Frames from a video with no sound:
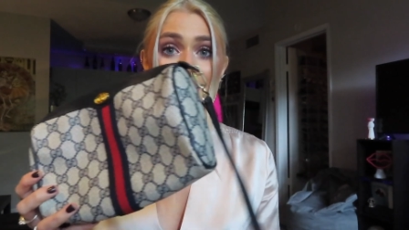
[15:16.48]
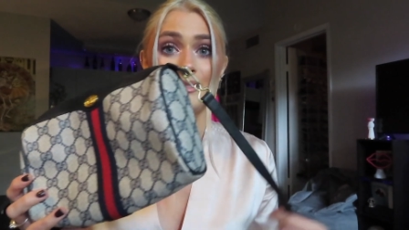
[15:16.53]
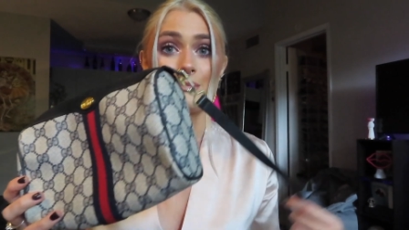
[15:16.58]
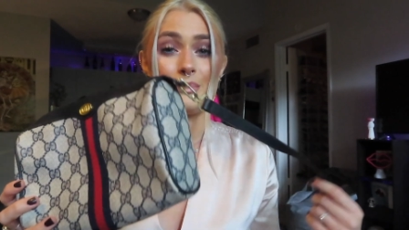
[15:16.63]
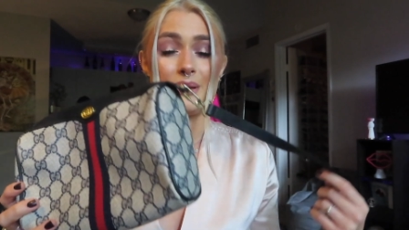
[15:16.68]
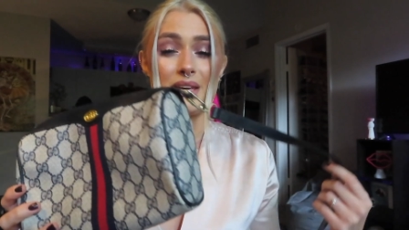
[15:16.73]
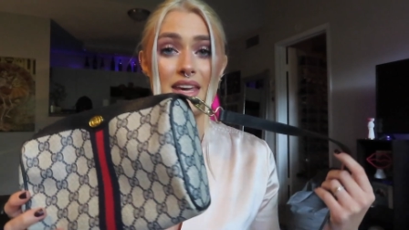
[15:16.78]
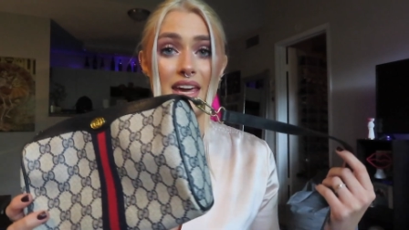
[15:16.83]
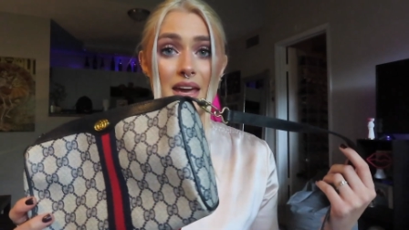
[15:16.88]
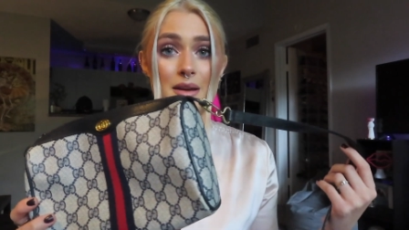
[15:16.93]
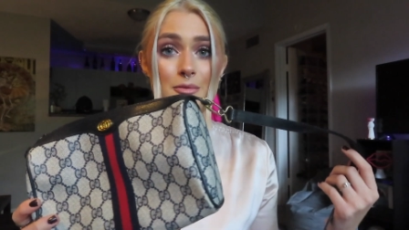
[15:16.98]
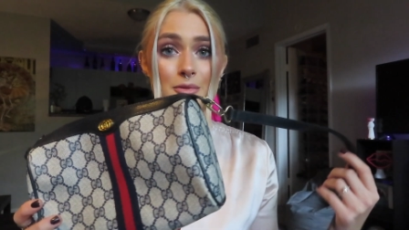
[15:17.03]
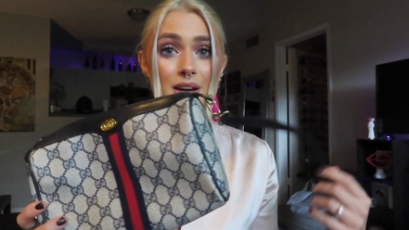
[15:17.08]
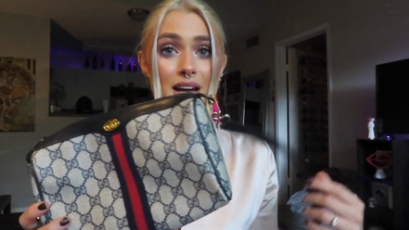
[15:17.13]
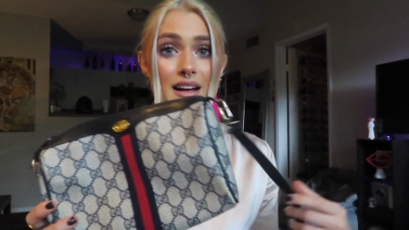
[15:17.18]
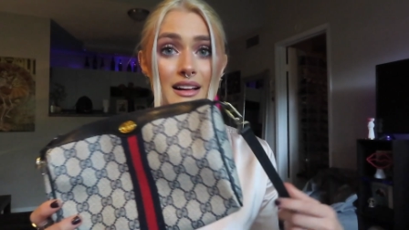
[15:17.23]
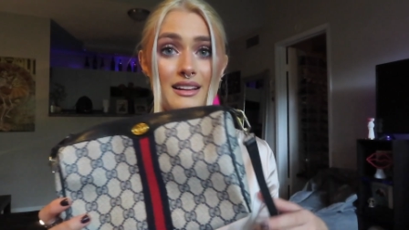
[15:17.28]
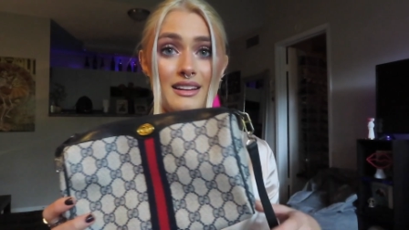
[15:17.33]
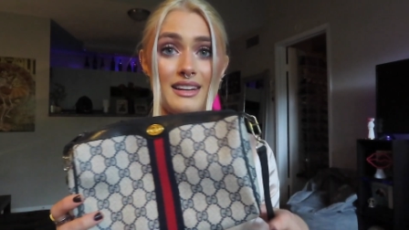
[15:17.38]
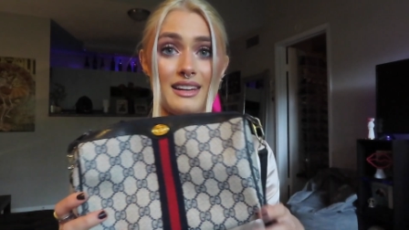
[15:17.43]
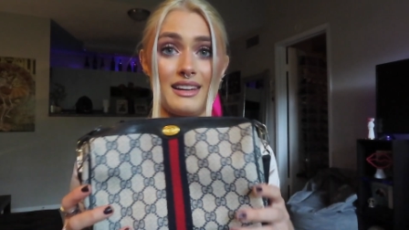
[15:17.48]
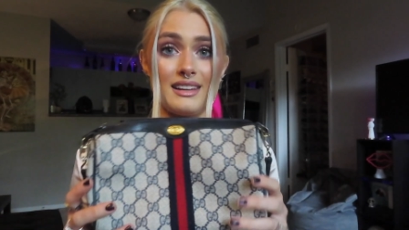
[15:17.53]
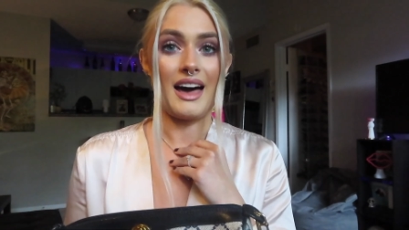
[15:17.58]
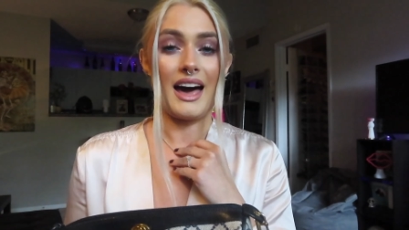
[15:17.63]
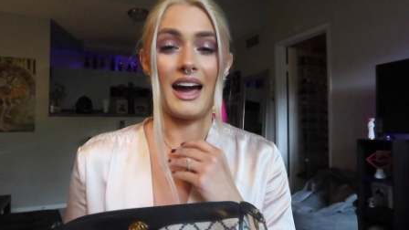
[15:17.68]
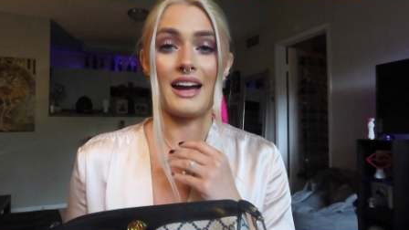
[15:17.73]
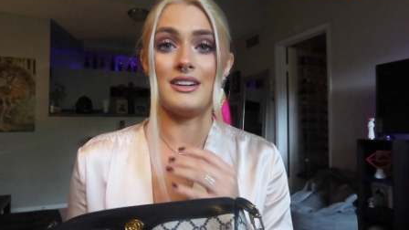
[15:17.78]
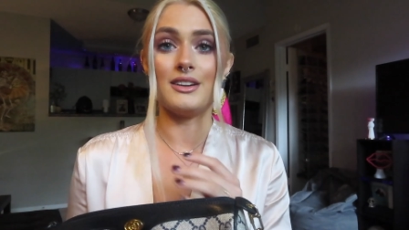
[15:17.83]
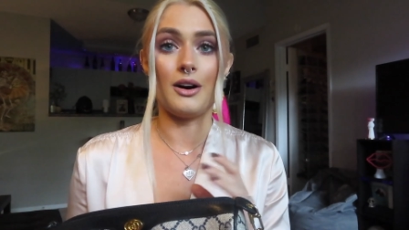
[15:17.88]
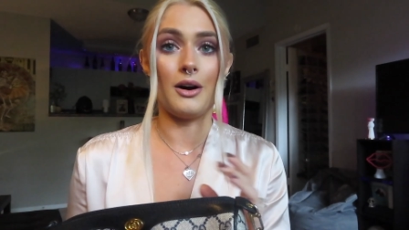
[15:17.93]
became reality.
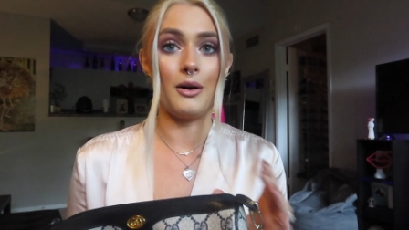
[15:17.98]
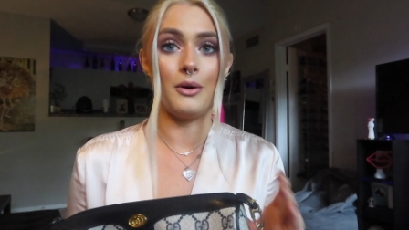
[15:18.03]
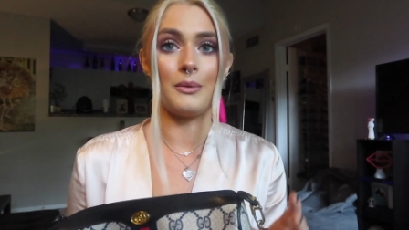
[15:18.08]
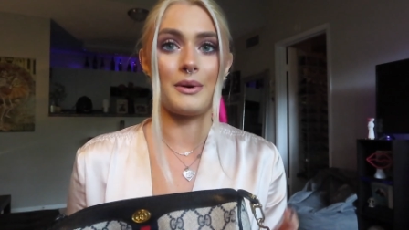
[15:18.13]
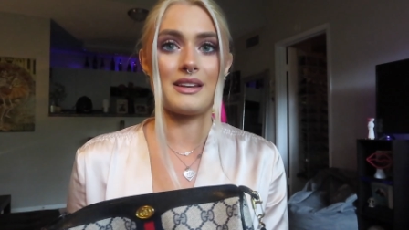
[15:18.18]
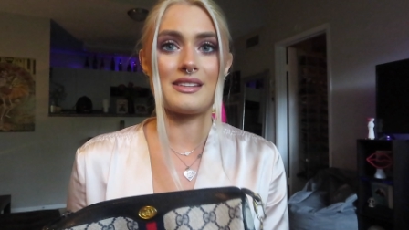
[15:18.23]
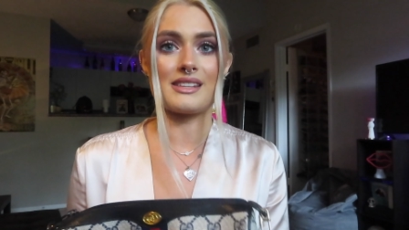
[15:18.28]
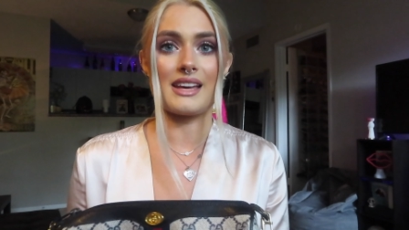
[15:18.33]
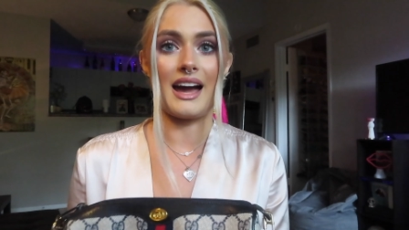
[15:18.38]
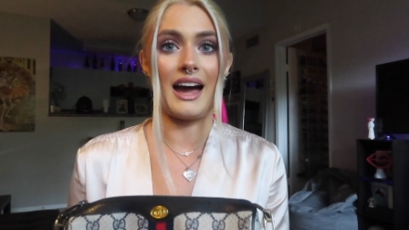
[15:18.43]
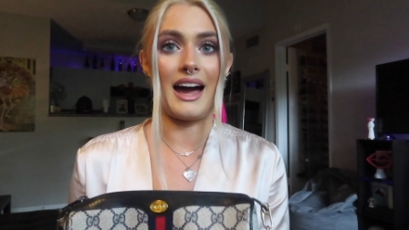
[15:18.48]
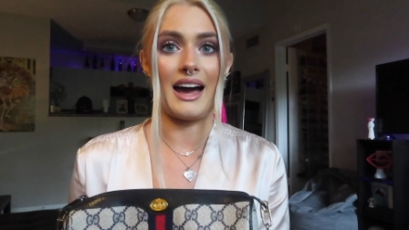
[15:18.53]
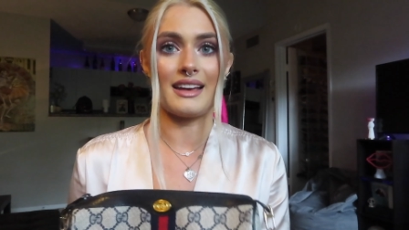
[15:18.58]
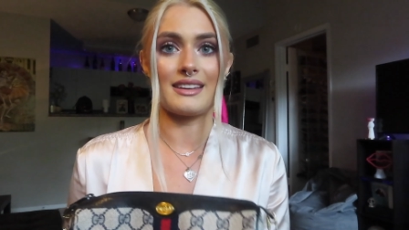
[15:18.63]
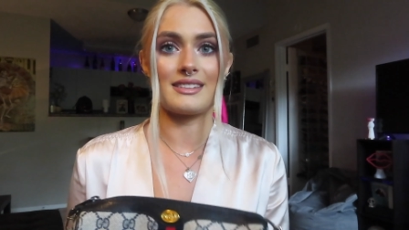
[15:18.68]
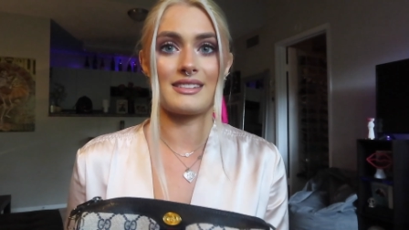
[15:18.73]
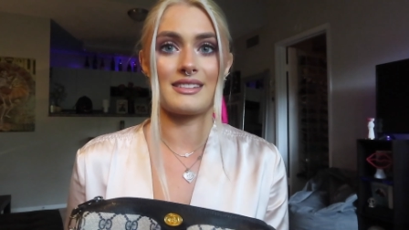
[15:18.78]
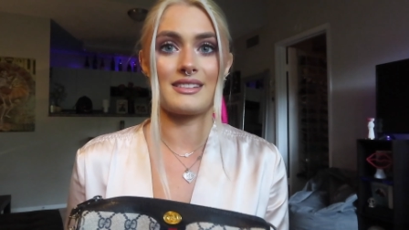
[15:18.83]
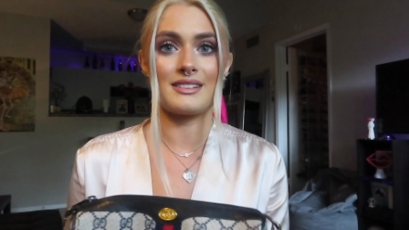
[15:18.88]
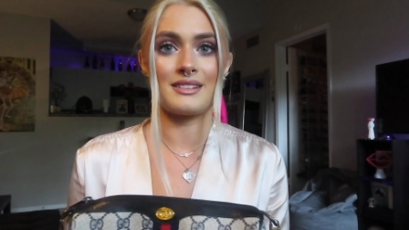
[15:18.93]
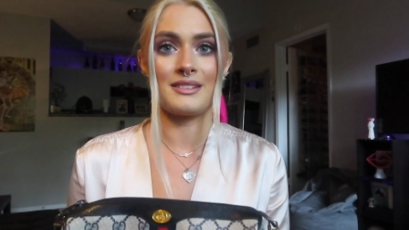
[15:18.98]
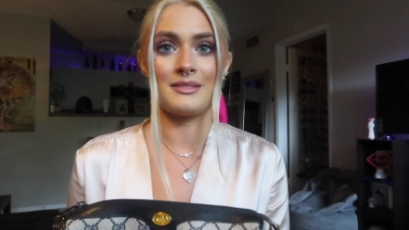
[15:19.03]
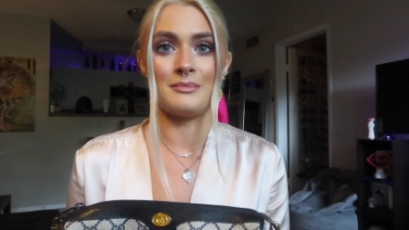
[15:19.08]
I'd always asked